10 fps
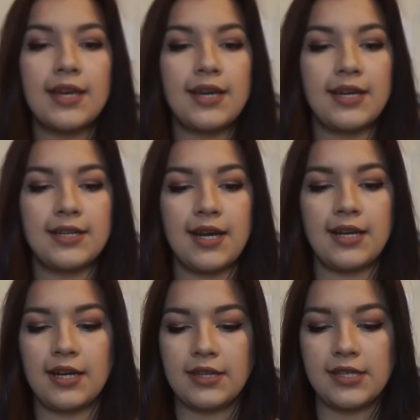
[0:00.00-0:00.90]
then
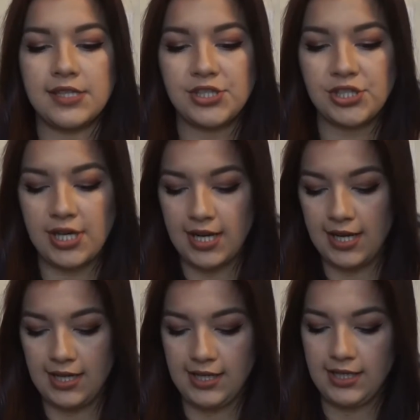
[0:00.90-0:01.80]
I got the
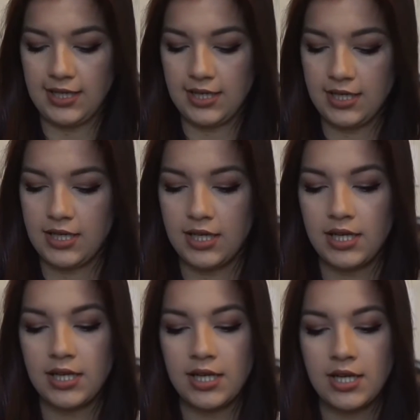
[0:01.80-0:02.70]
shade
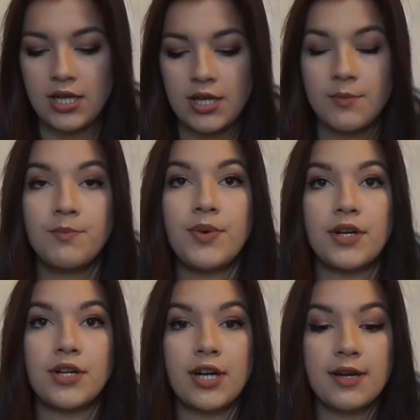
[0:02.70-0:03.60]

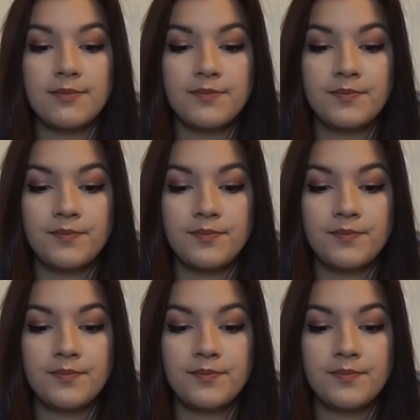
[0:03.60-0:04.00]
Buttercup.